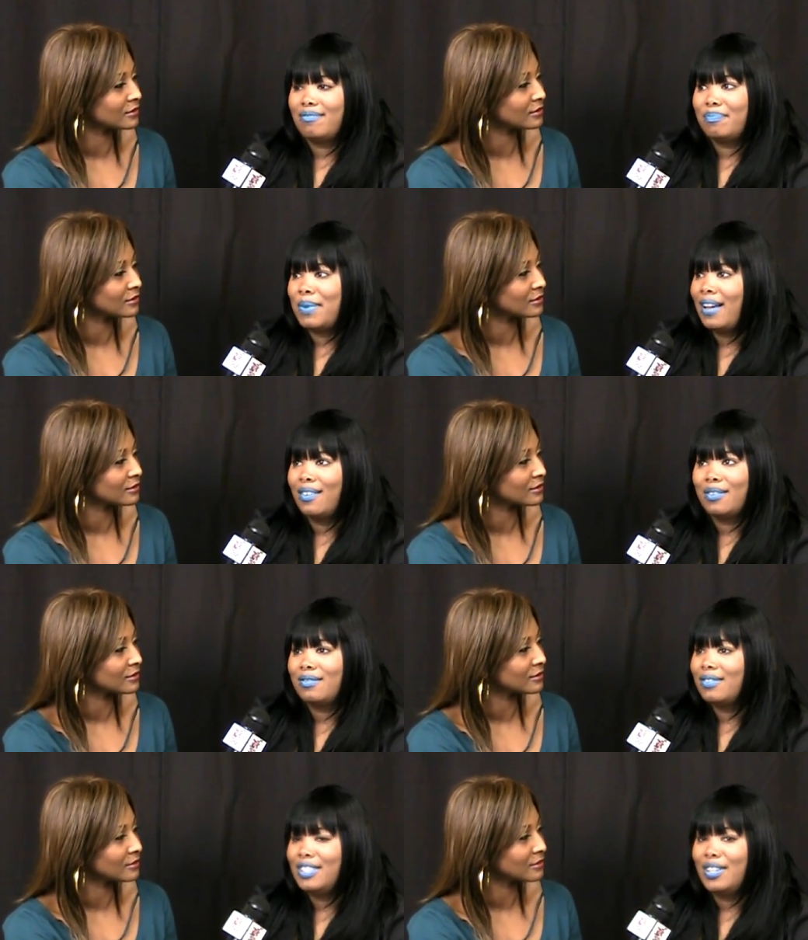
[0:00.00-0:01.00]
Speaker 1: about,
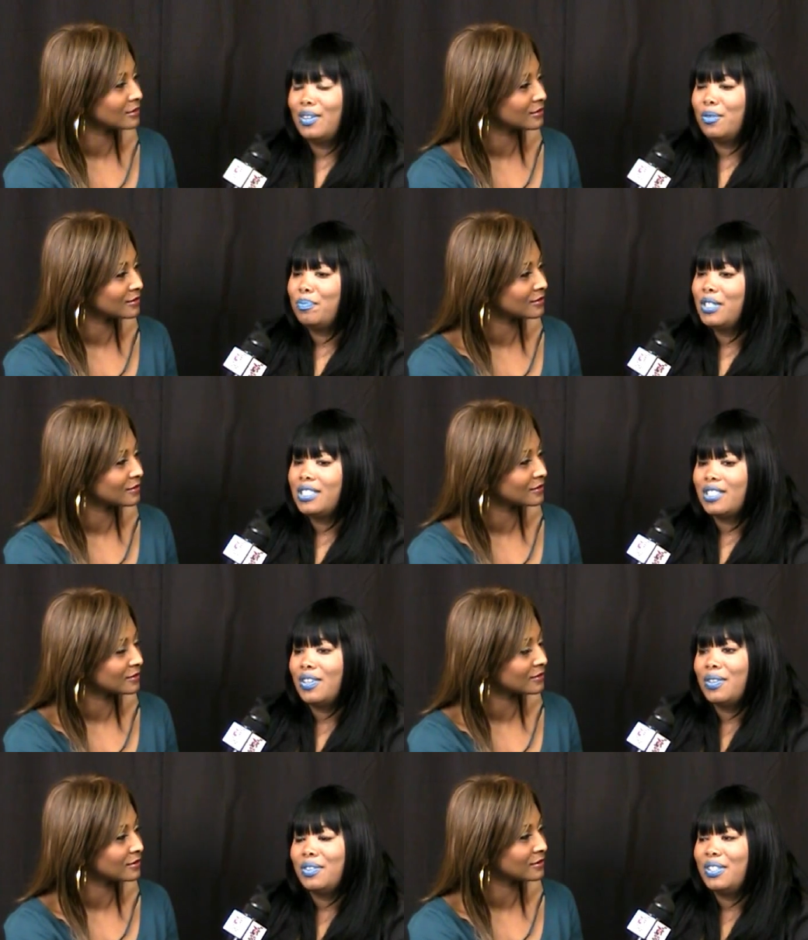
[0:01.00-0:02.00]
you know, pushing
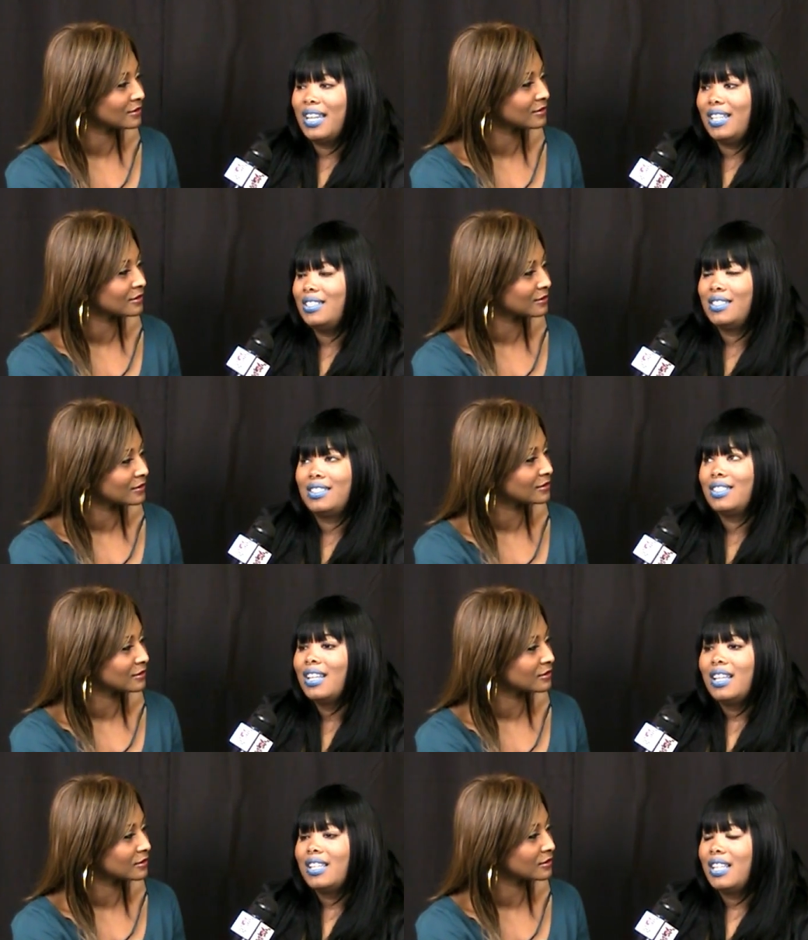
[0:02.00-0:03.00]
on. You can't just
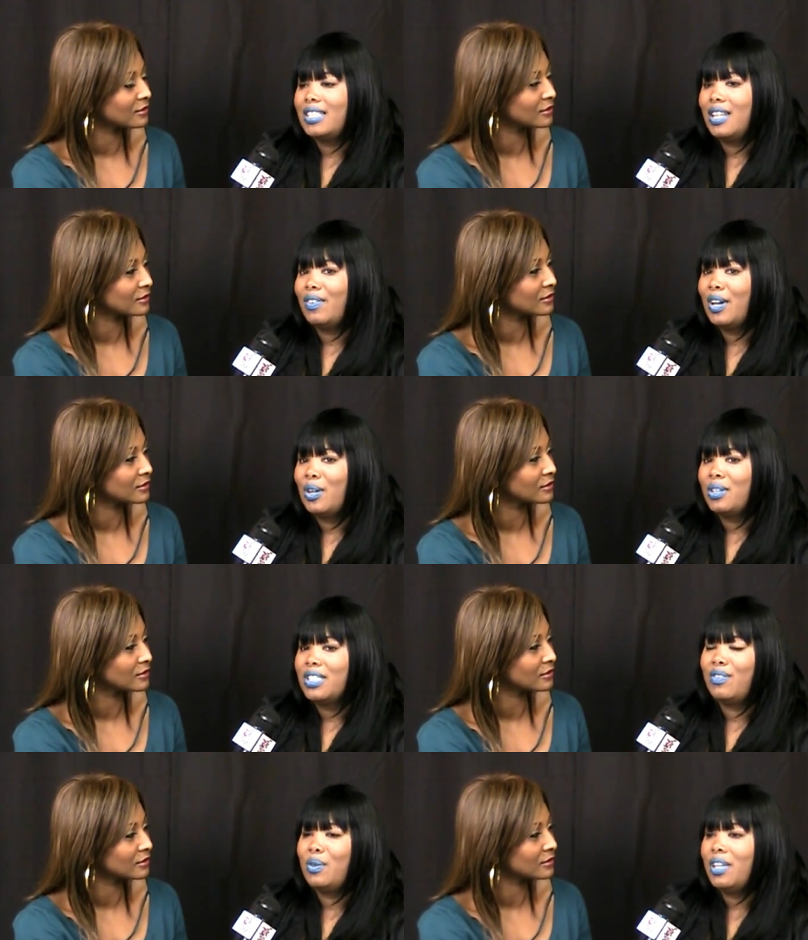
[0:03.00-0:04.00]
let stuff go because
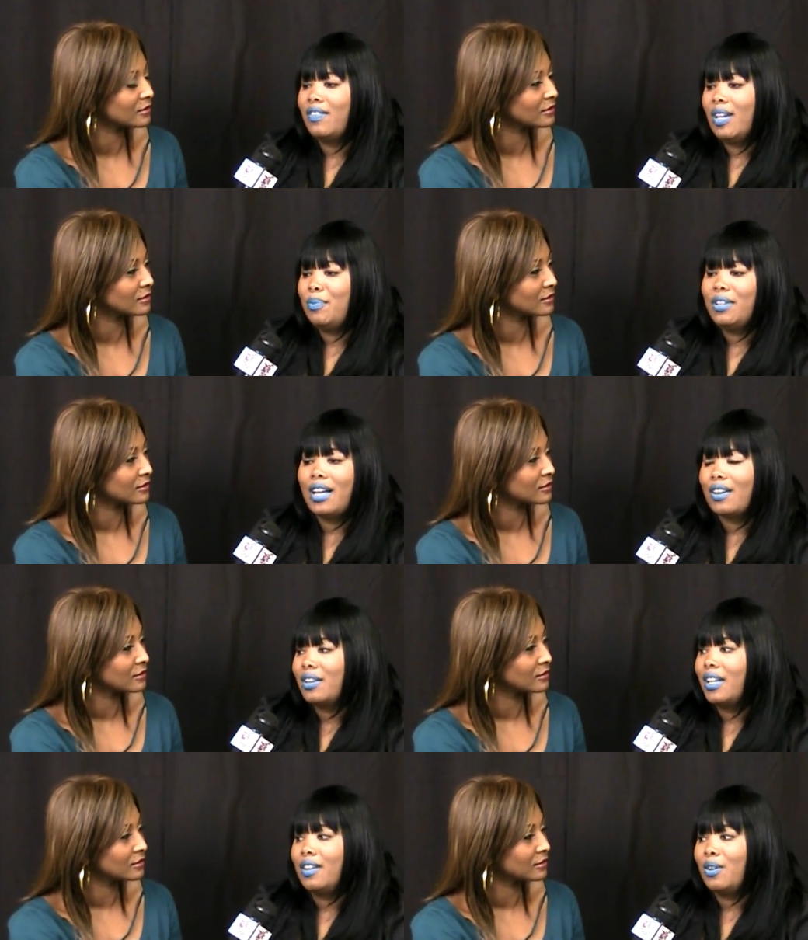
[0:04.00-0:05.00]
if you give up, you're not going
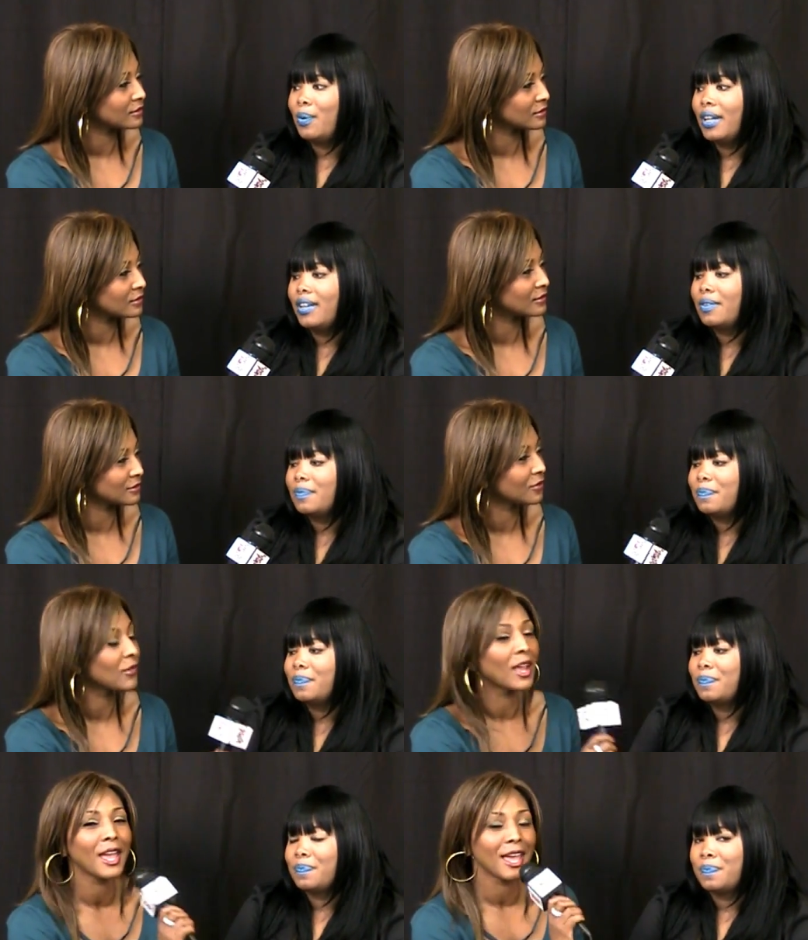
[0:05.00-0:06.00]
to get nowhere.
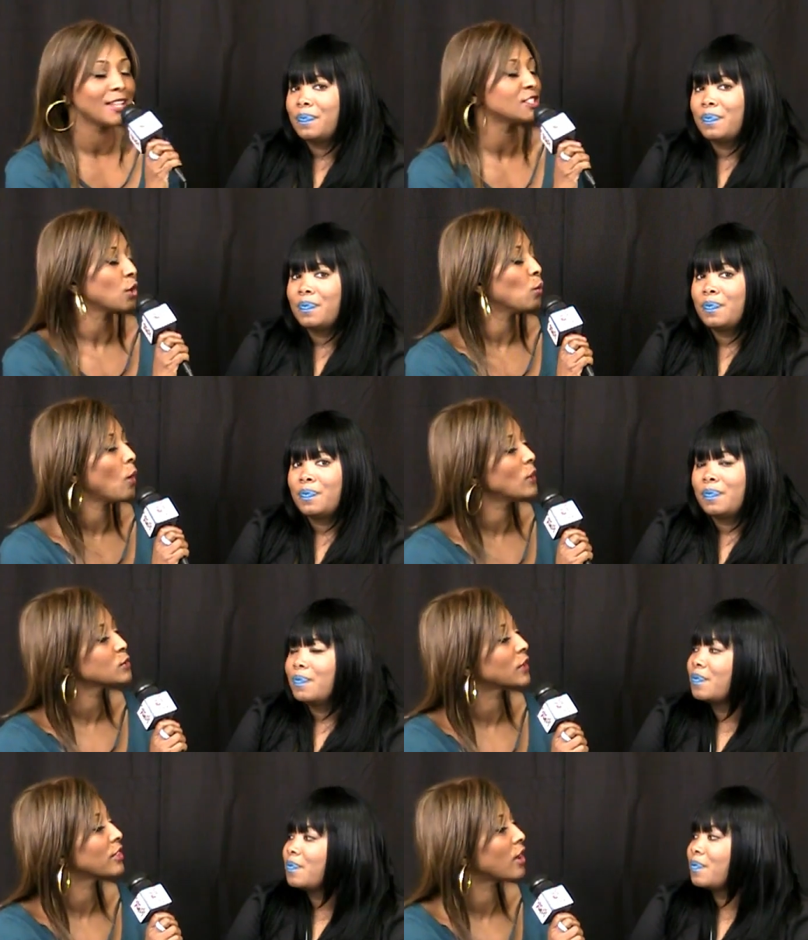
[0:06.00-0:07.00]
Speaker 2: And so, what was
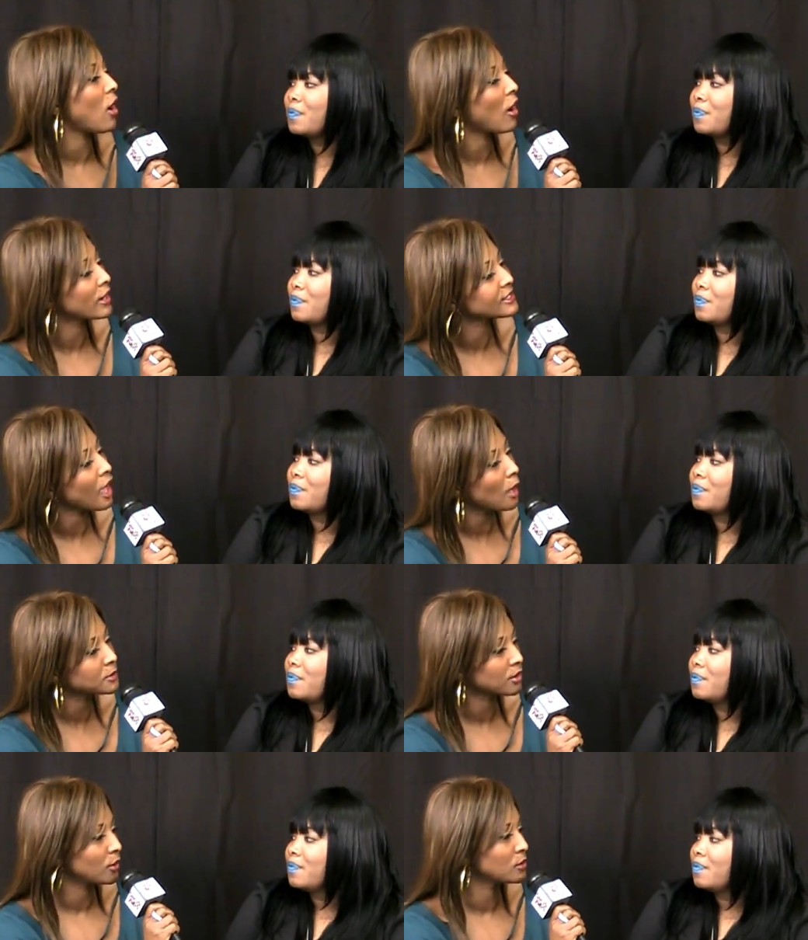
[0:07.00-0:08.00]
one of the hardest
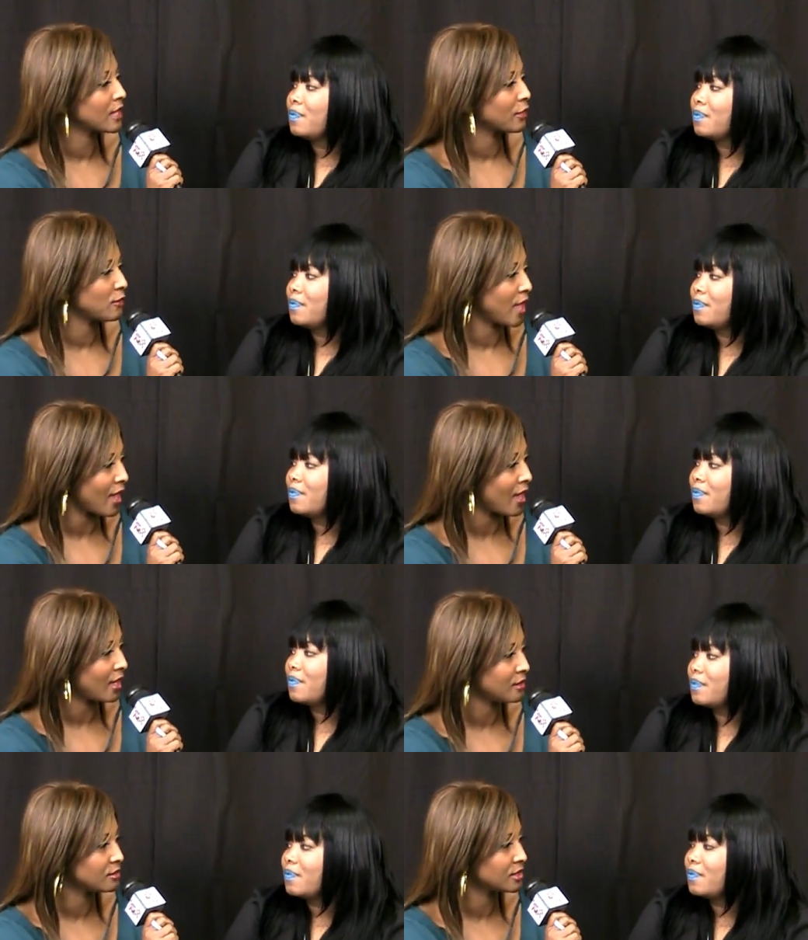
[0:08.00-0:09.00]
obstacles that you've
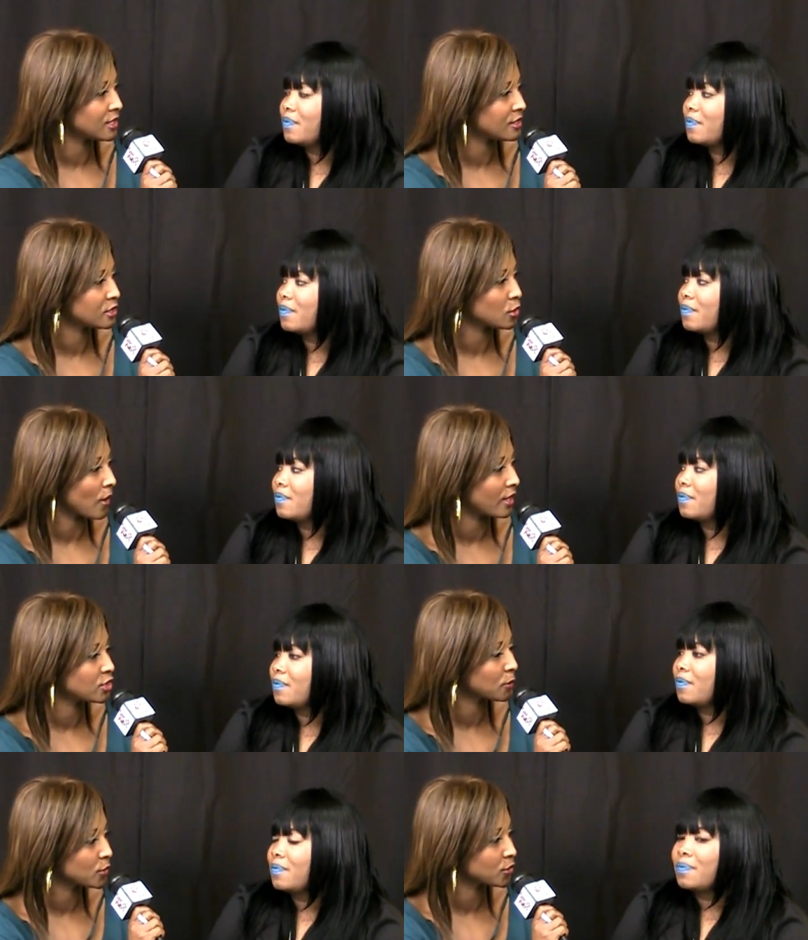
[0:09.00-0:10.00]
had since trying
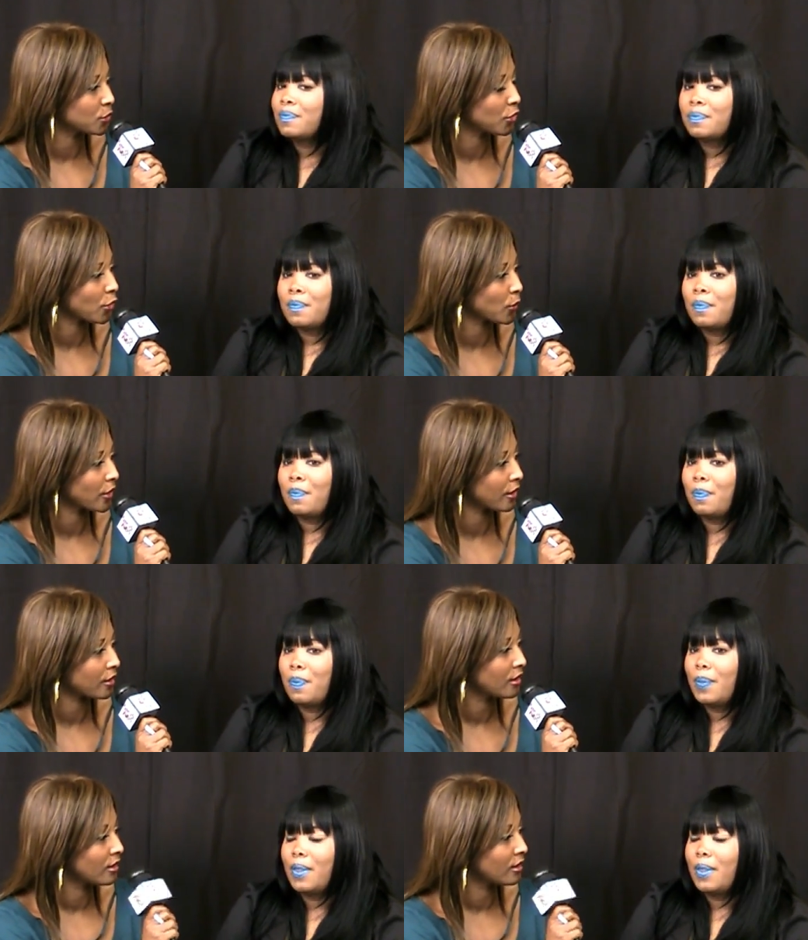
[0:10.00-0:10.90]
to pursue your career?